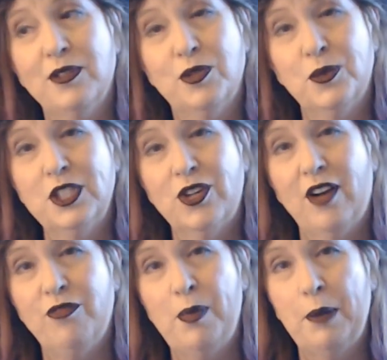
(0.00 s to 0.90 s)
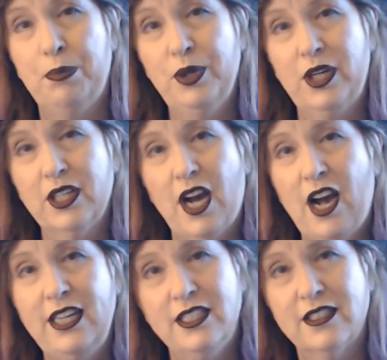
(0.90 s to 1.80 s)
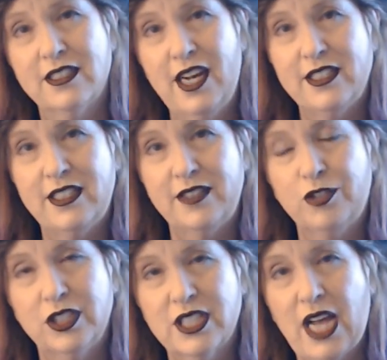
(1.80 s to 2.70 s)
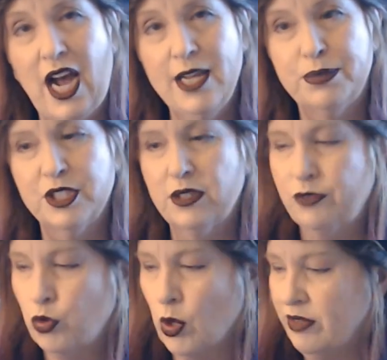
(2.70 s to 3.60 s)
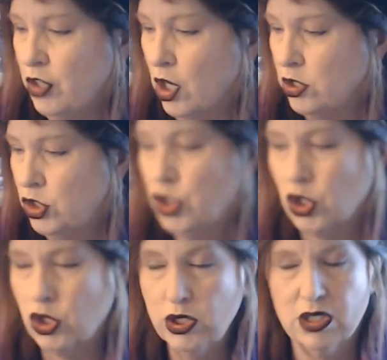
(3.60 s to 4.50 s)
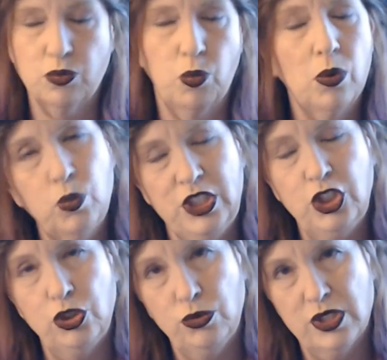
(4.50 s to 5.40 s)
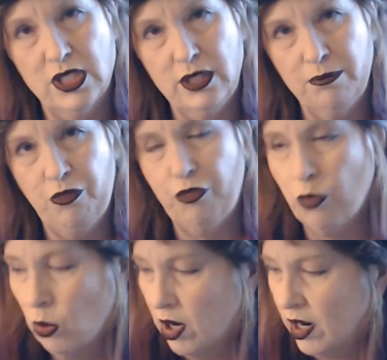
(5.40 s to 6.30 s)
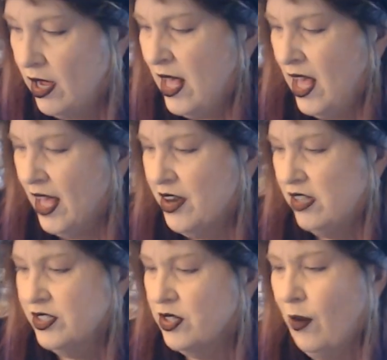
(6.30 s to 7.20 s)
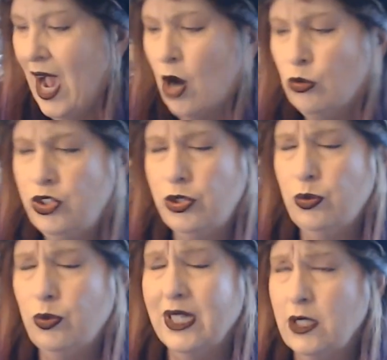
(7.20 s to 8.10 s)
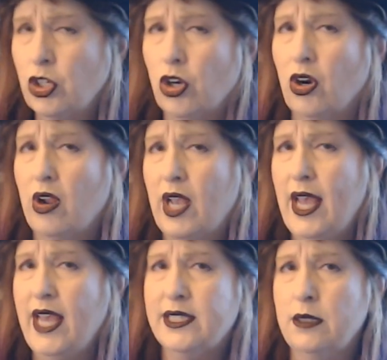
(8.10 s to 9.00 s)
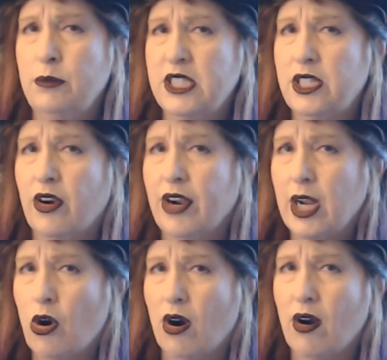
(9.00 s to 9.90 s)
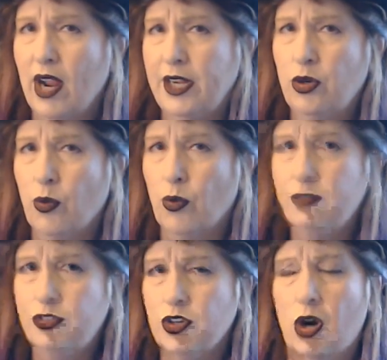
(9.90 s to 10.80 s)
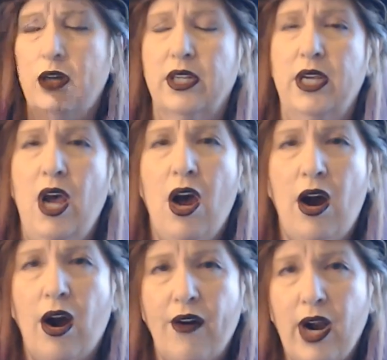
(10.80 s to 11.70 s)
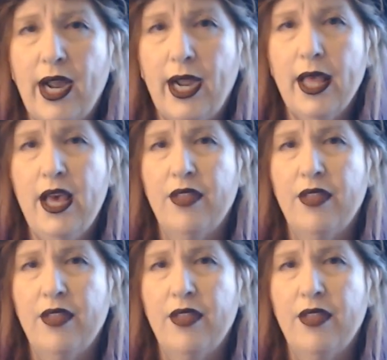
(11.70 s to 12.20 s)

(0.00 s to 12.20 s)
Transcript: Witchcraft, my book, I discuss different types of graveyard dirts, what we use them for, and also how to enter a cemetery or a graveyard. All right.